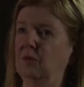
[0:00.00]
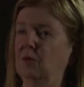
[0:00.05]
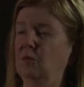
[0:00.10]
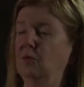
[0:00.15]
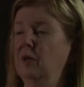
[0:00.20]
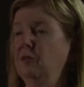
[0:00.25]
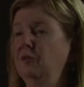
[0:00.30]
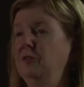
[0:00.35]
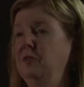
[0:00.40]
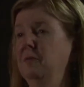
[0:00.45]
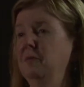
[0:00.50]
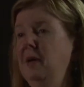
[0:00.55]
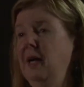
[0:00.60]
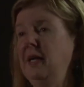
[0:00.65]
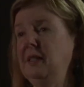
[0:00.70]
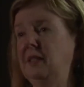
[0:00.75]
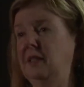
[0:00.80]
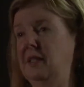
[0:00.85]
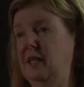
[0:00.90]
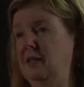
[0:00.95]
Well, from
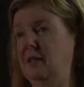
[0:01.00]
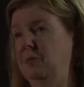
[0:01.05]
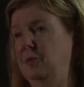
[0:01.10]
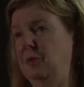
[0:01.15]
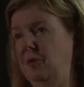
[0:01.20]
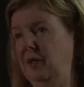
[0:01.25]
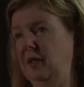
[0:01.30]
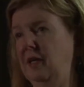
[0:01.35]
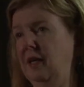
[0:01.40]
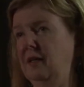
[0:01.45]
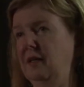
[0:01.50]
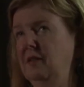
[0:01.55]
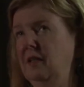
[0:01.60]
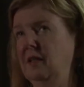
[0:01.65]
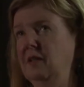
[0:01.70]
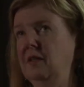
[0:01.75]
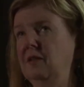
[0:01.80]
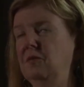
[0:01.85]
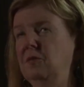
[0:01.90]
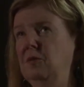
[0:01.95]
my standpoint, I,
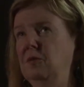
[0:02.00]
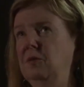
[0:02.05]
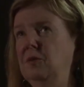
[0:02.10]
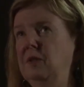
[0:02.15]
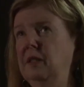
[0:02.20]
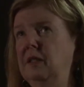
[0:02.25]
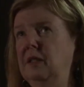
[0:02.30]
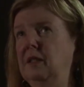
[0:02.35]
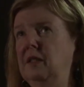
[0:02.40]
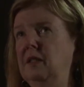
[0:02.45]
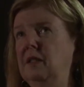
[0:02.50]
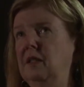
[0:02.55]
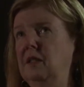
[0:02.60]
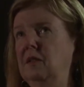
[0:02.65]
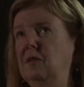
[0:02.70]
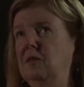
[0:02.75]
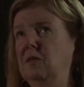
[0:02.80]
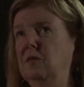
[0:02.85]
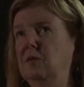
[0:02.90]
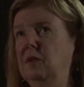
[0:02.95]
when,
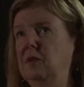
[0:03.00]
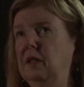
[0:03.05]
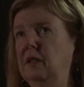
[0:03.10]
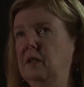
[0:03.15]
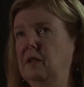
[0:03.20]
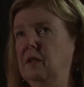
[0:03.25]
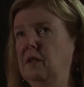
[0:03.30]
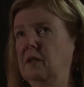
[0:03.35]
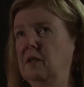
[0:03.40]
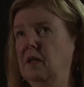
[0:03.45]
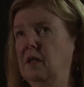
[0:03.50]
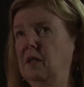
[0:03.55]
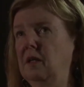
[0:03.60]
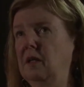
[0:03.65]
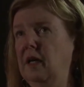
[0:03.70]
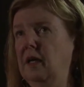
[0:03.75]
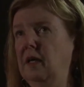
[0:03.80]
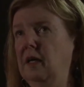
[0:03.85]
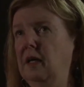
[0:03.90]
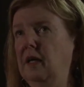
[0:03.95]
when
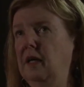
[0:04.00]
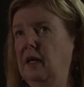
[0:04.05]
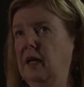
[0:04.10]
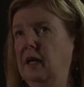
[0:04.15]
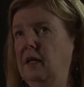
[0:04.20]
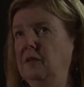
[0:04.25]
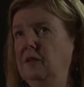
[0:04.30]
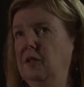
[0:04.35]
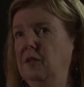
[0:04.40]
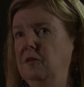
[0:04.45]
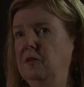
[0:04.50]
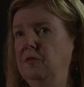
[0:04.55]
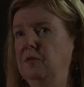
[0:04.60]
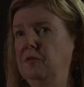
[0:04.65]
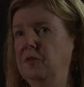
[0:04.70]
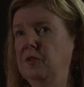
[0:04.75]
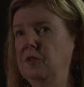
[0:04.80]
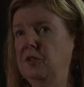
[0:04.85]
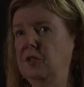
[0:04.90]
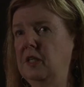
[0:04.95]
Aldo
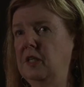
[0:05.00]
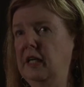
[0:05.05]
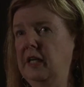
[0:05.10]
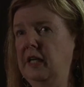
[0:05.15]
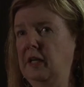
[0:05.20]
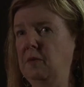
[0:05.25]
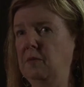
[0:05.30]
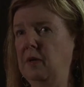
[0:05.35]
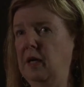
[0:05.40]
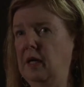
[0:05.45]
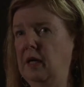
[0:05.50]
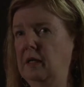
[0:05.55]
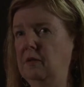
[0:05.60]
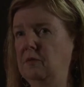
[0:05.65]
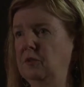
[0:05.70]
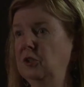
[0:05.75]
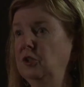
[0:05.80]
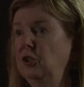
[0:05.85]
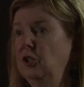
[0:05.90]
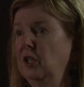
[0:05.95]
first came, I
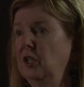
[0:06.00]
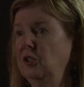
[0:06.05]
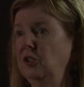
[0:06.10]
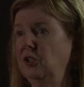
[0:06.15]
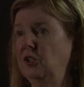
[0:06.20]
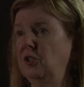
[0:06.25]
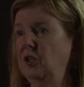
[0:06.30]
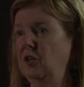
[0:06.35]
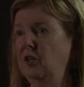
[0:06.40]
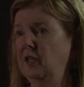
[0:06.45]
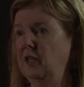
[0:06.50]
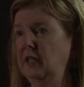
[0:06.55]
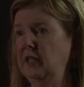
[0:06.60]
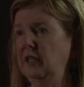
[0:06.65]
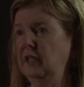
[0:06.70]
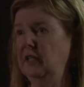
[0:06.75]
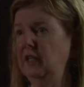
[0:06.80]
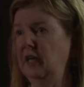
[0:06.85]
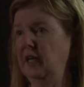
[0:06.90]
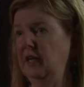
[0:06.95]
was just
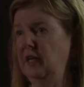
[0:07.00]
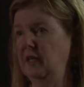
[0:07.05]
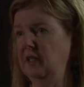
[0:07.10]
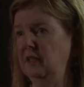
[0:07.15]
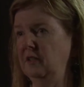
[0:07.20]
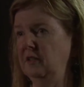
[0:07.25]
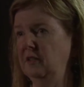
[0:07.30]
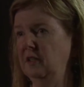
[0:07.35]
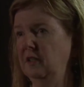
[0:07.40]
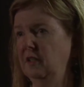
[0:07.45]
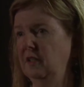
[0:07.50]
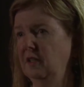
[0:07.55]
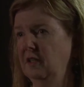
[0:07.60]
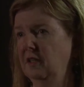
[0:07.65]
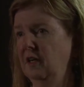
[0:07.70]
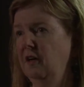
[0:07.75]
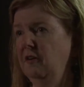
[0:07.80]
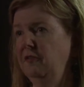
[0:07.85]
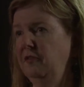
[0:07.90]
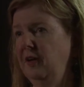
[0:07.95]
starting as
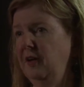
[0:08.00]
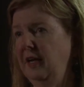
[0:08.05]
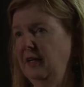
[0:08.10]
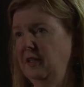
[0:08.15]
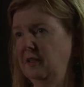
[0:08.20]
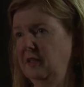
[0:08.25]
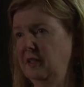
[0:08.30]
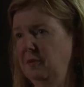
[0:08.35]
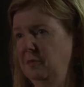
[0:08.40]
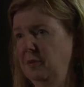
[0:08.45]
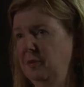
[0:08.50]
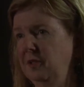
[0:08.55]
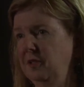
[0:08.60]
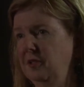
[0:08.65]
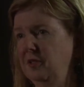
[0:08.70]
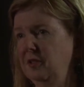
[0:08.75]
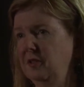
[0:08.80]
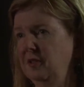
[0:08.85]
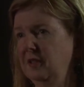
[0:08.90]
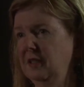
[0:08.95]
a faculty
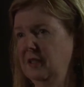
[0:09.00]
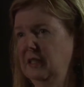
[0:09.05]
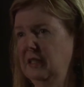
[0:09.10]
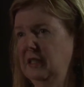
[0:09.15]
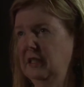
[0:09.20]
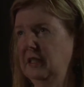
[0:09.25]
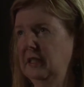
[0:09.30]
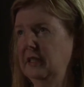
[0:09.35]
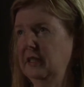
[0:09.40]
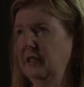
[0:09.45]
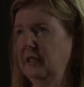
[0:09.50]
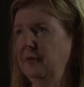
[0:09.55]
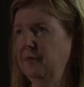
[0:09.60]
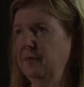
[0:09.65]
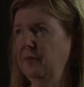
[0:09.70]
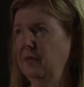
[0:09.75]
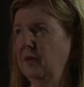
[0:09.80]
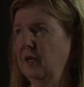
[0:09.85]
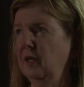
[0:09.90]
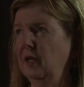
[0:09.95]
person.
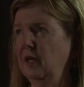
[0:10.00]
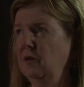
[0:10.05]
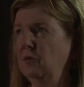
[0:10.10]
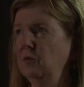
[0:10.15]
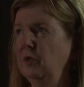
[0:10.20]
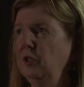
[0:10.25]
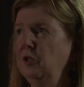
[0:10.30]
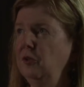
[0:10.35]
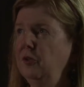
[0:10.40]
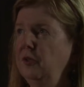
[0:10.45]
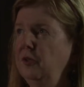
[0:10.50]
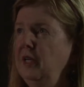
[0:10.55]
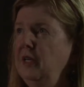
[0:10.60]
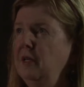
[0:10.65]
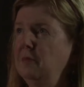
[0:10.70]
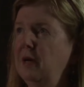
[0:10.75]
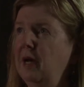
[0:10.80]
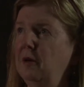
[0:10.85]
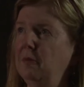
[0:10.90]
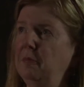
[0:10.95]
And when you think
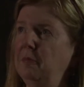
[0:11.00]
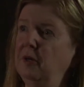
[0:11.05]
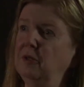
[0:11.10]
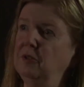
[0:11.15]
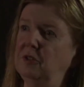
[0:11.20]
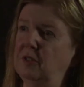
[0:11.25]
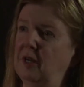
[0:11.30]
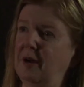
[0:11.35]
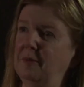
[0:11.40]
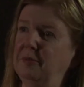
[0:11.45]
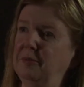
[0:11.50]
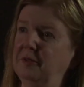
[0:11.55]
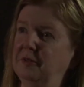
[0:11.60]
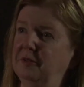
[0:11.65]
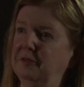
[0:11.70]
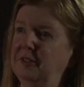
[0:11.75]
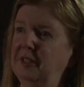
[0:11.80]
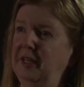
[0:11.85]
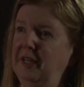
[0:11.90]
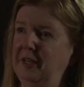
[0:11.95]
about
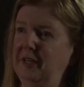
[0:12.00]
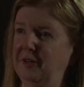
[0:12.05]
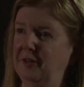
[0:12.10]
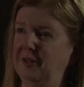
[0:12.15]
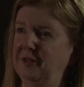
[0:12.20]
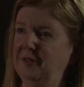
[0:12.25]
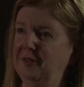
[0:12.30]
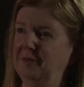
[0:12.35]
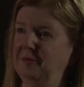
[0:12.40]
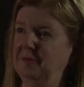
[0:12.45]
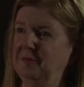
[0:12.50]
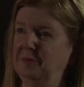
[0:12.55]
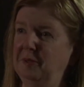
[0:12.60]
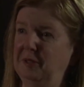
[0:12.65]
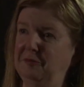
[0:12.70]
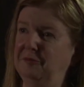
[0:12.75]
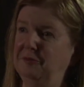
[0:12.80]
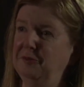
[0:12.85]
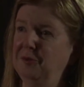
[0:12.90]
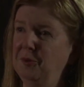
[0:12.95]
postoperative care,
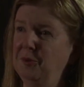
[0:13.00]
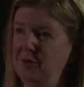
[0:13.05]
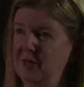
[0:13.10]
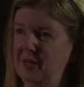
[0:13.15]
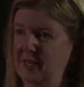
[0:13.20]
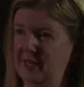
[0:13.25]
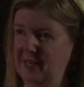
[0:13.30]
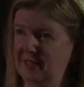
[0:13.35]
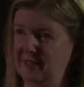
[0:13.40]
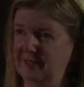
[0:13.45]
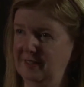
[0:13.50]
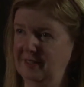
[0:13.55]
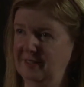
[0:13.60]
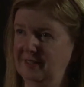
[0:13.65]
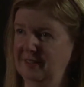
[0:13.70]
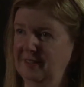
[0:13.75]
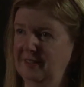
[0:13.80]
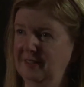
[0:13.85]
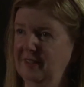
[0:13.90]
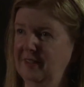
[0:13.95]
beforehand,
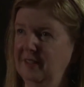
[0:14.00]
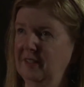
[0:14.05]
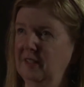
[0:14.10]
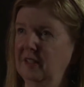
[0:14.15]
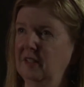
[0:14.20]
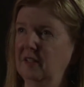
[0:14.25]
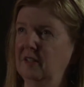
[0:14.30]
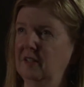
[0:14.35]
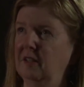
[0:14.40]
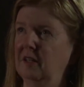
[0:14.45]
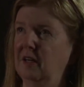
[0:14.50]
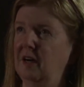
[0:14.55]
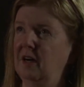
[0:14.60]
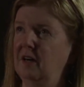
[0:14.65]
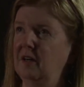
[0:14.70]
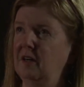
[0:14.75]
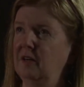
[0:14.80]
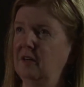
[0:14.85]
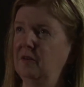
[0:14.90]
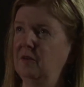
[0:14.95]

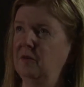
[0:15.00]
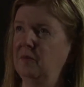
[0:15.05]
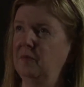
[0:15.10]
uh,